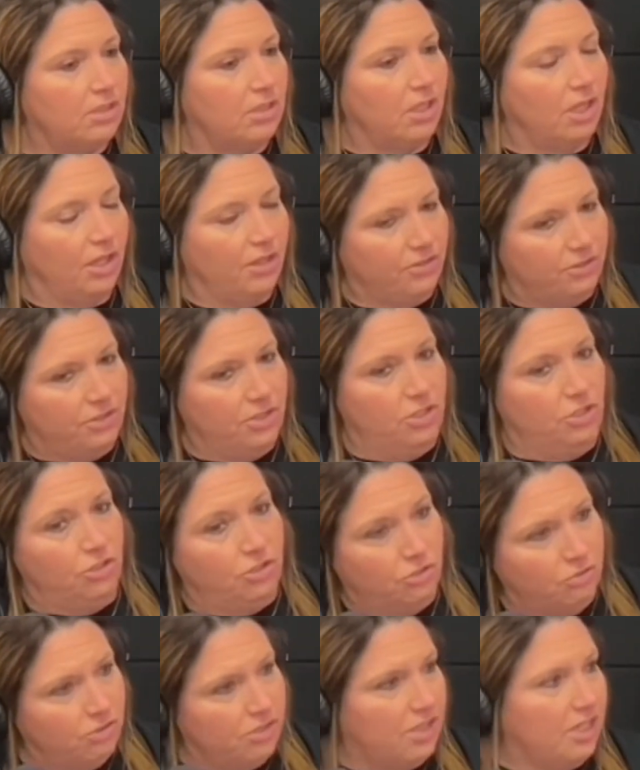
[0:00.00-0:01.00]
other
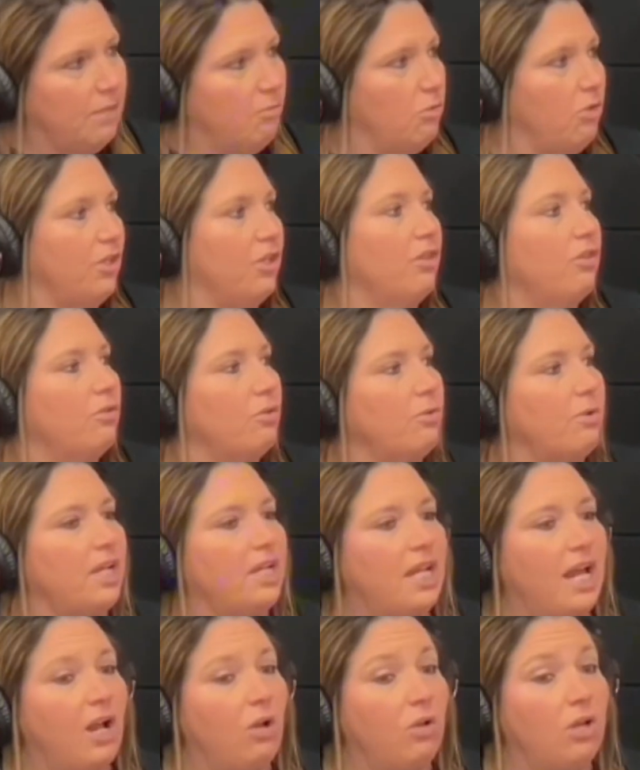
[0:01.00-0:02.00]
issues that I'm working through right
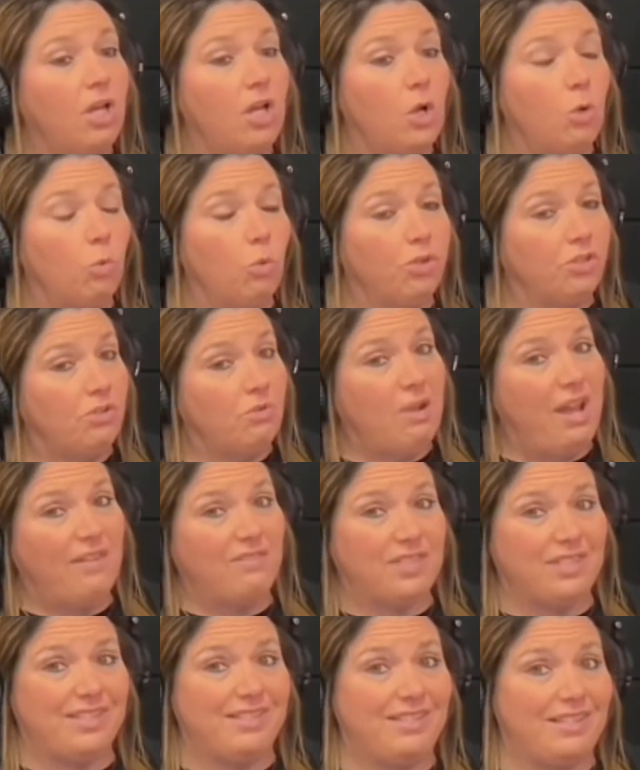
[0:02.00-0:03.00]
now, where you have
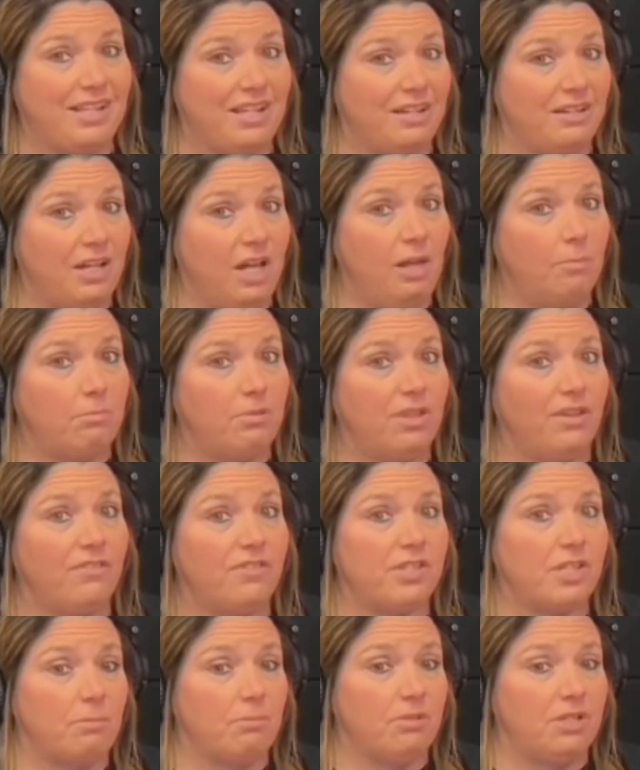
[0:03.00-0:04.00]
to stand up if
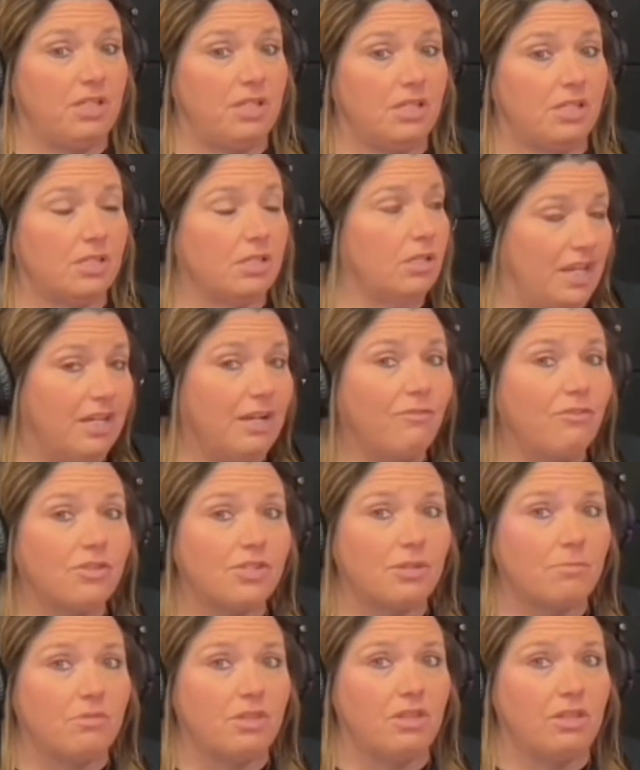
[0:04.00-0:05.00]
somebody's for
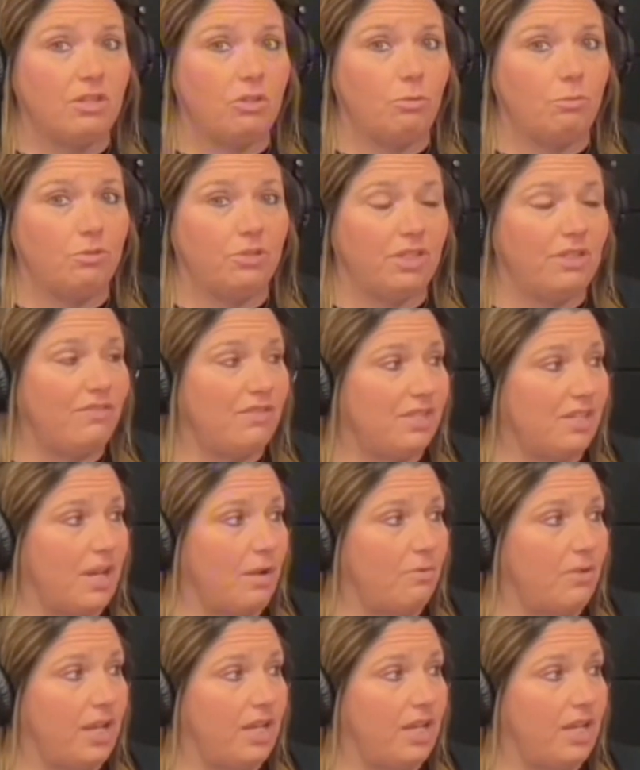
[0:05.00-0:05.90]
something that you believe is not right.